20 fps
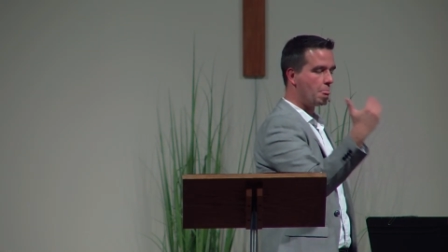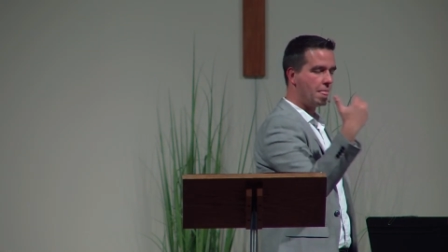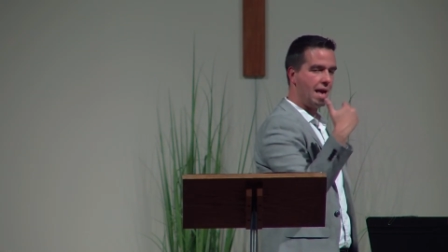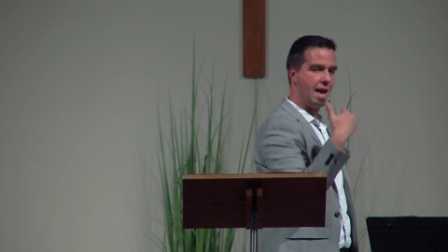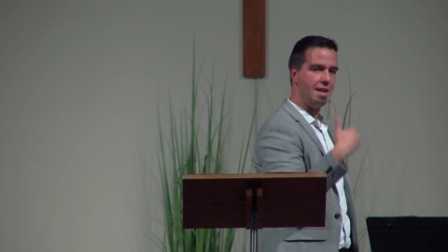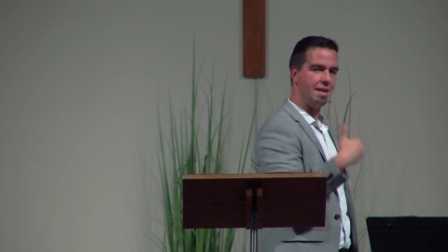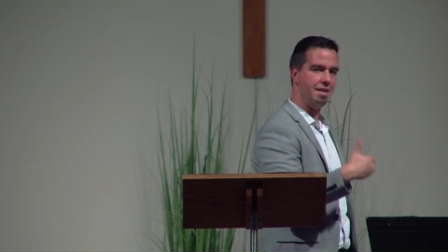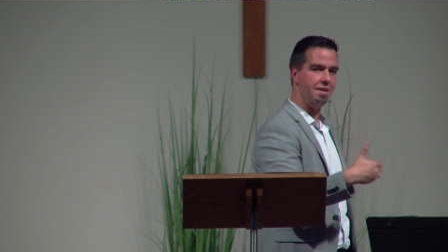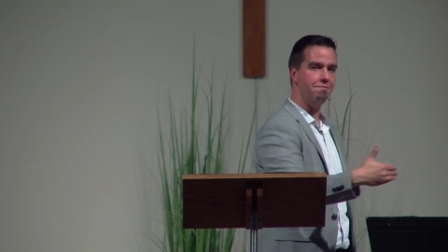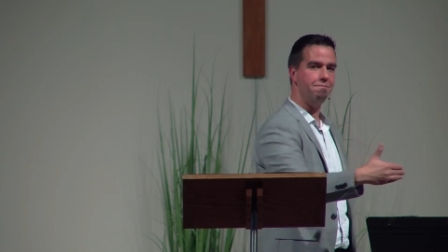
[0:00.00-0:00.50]

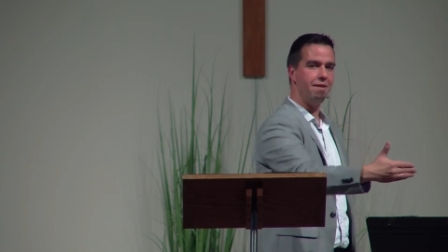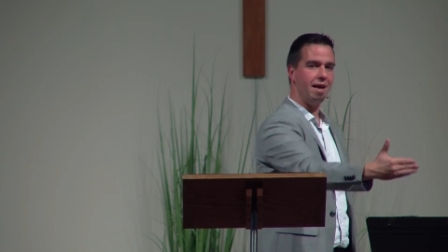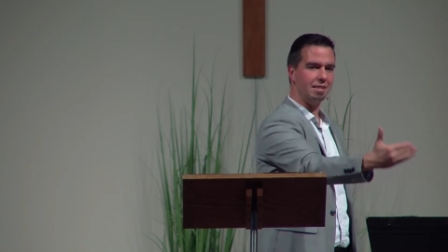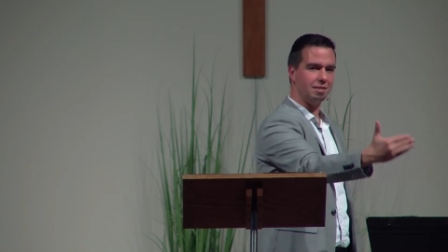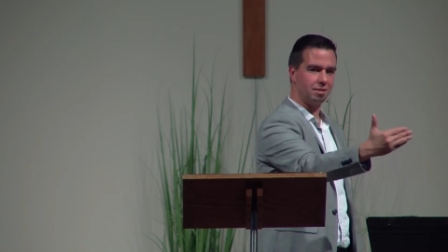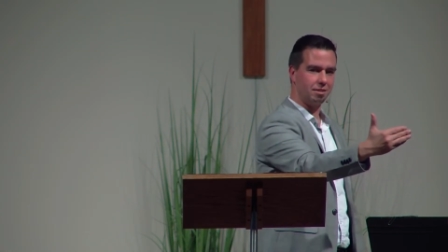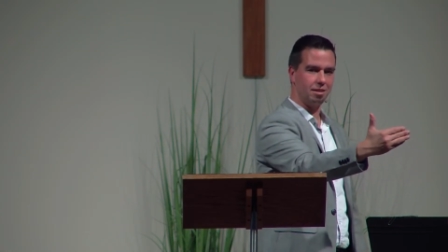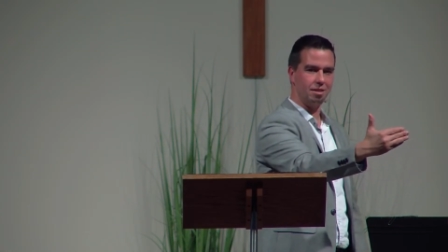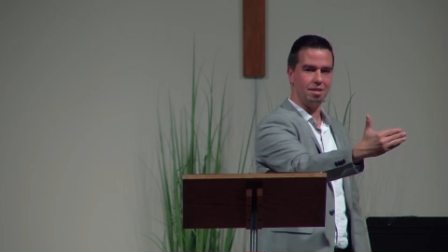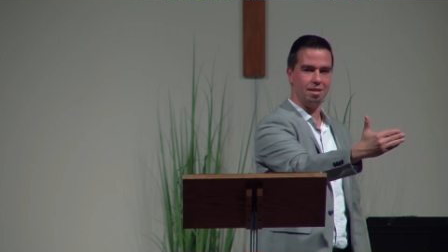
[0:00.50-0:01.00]
and
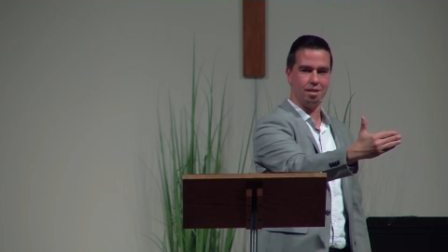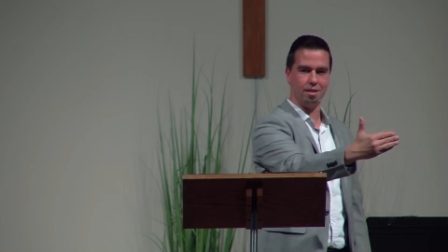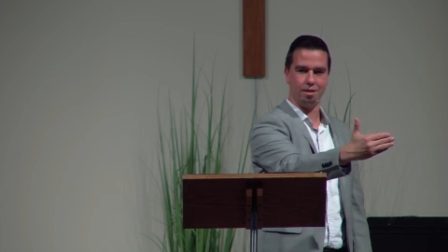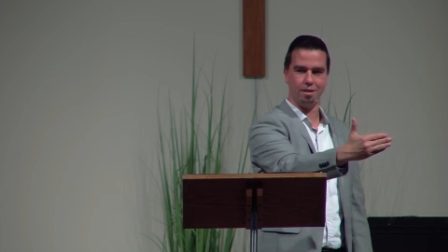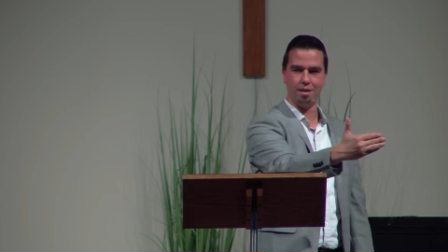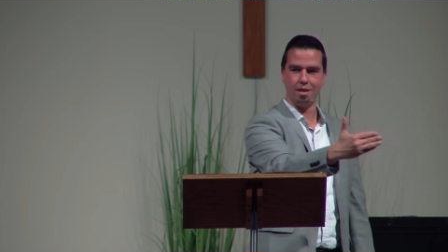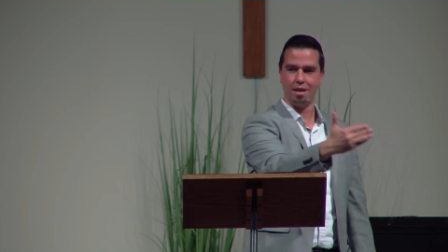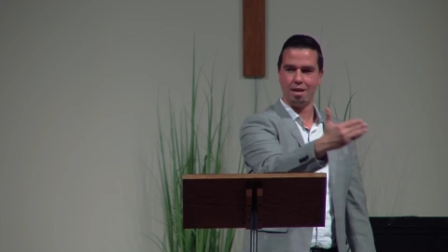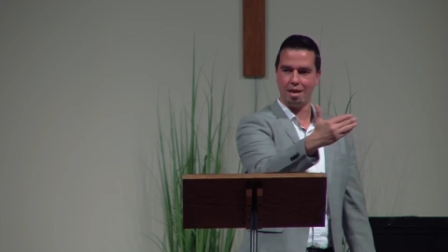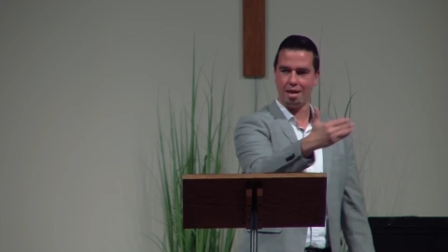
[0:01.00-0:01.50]
invested it
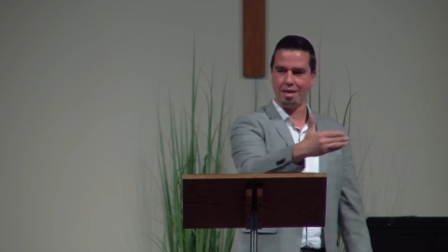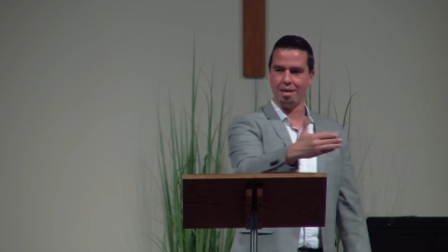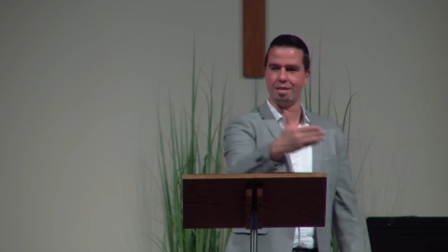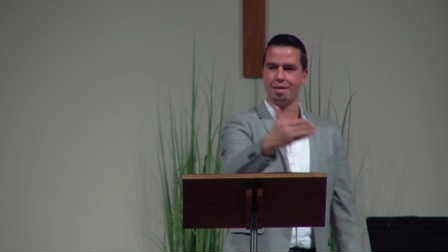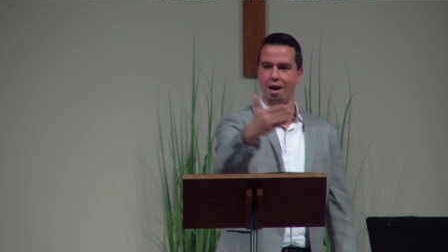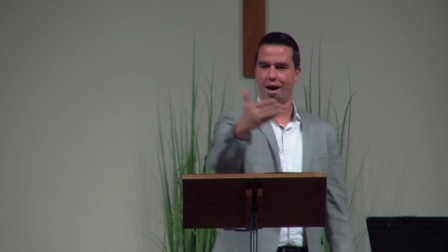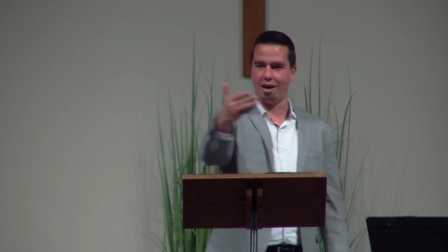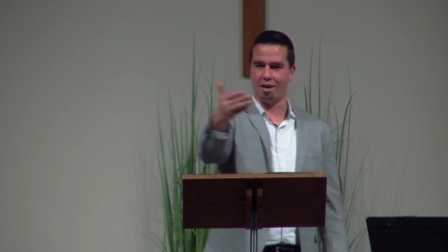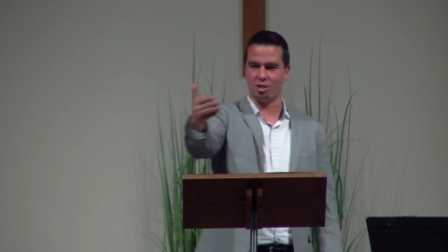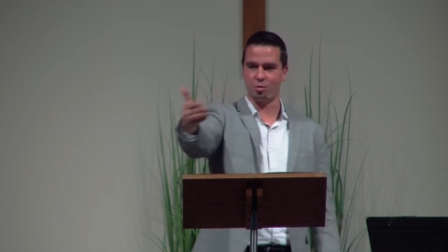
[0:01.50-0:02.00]
in
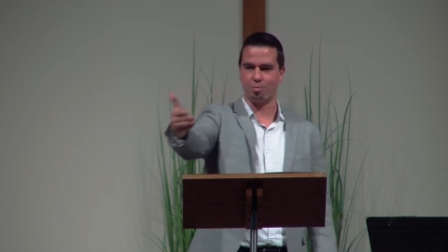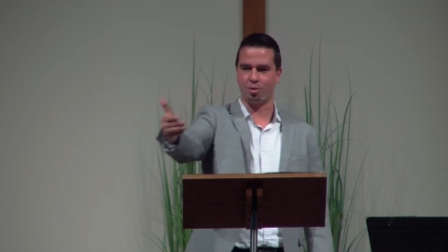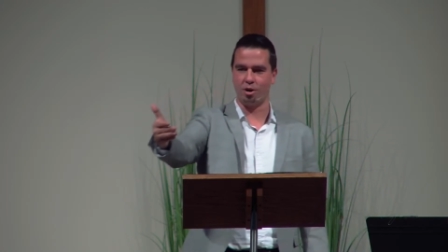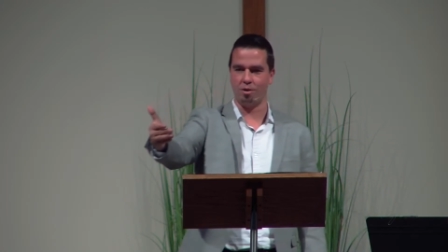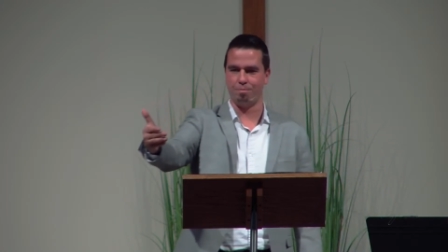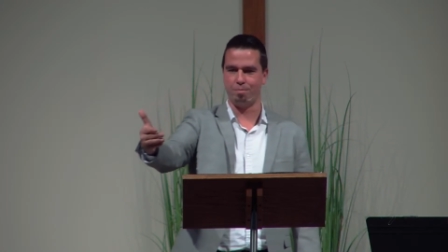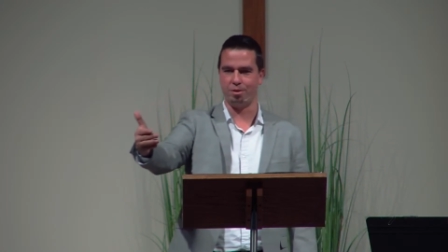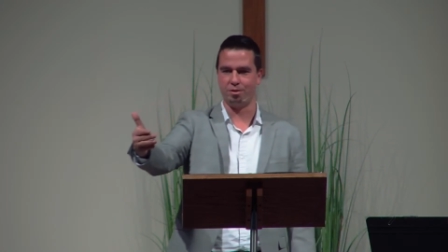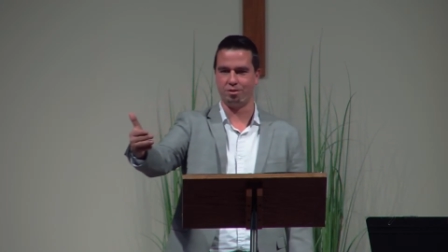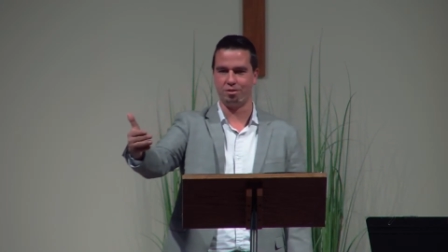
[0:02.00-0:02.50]
God's
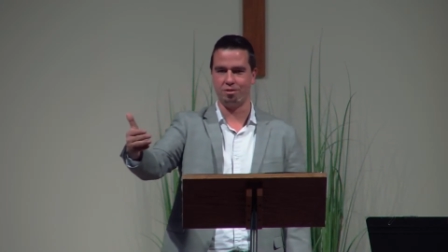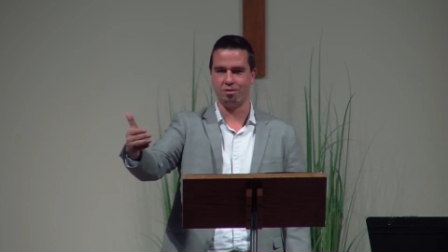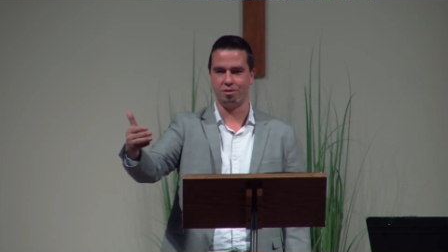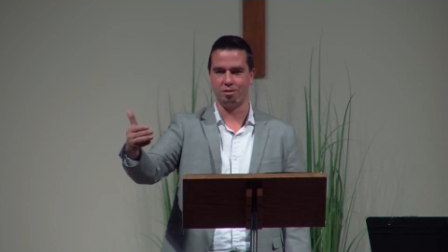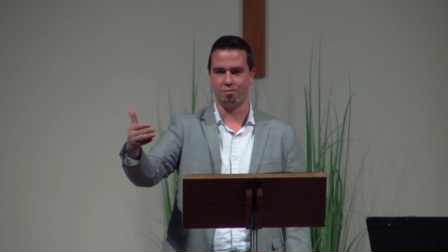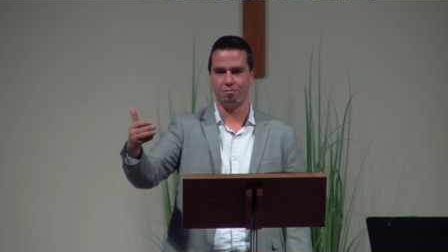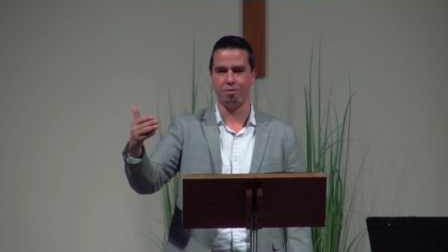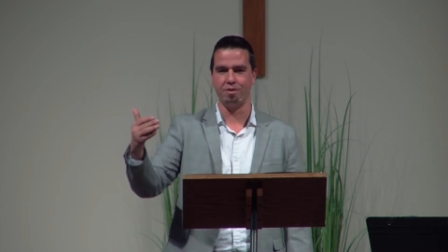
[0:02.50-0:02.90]
purposes